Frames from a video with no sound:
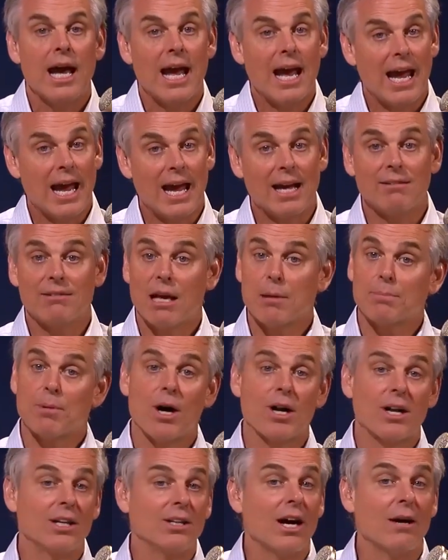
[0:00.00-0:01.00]
And they
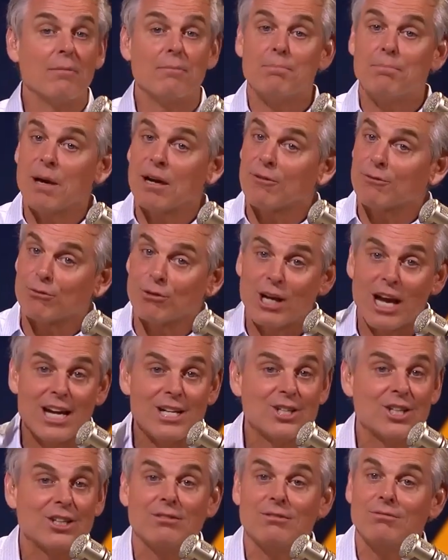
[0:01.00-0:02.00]
brought in a big free
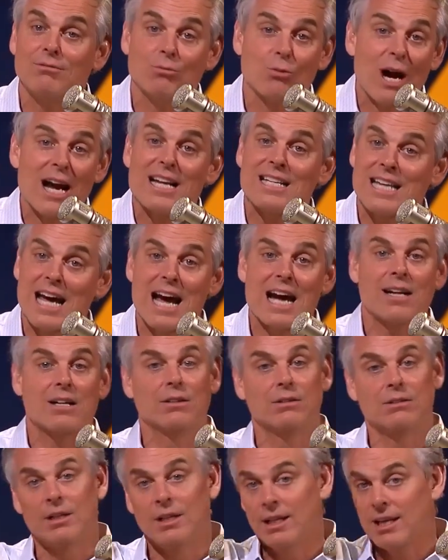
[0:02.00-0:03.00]
agent right
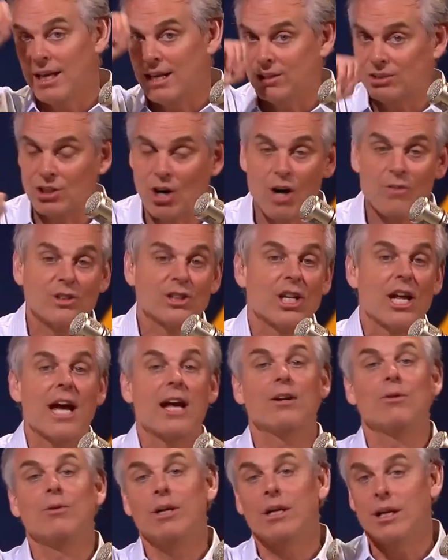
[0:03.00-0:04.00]
tackle, and Jarvis
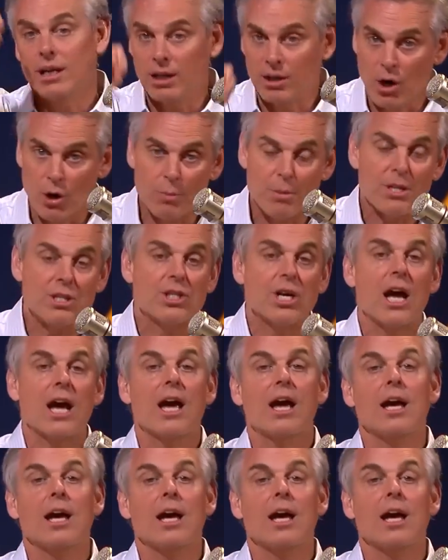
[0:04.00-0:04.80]
Landry, and OBJ,